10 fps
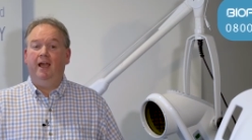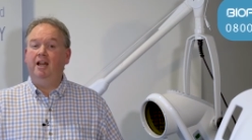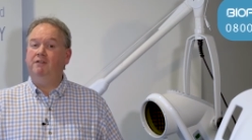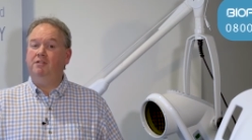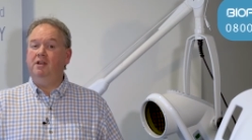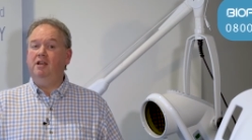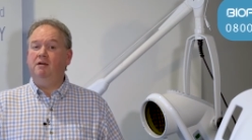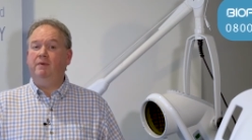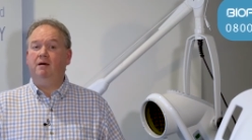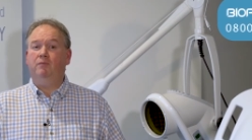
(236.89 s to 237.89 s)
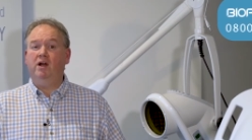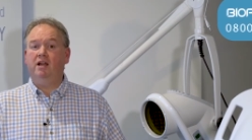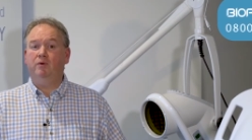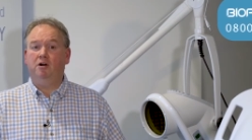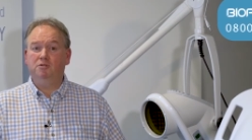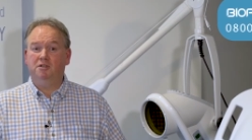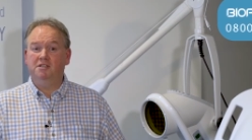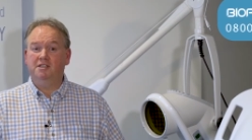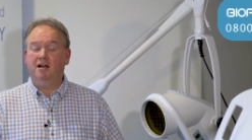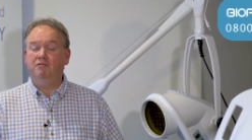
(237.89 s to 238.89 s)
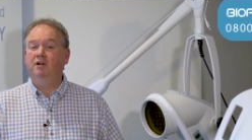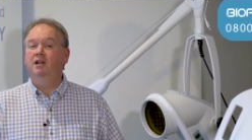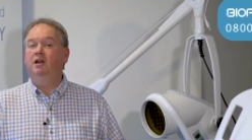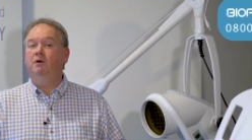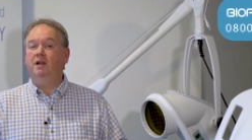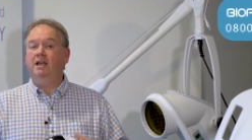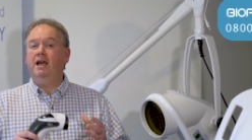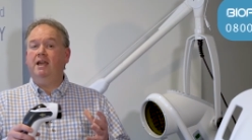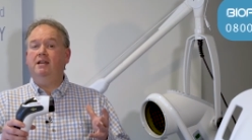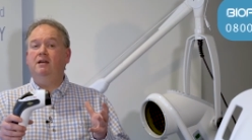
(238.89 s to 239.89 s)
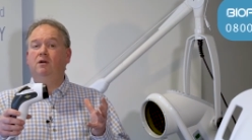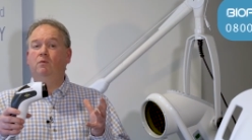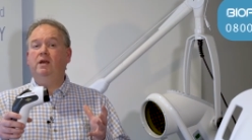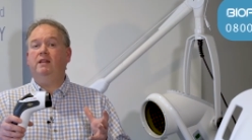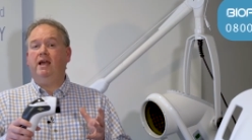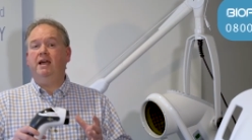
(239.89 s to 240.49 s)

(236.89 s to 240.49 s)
And if you're thinking about buying a Bioptron yourself, well, again, we're the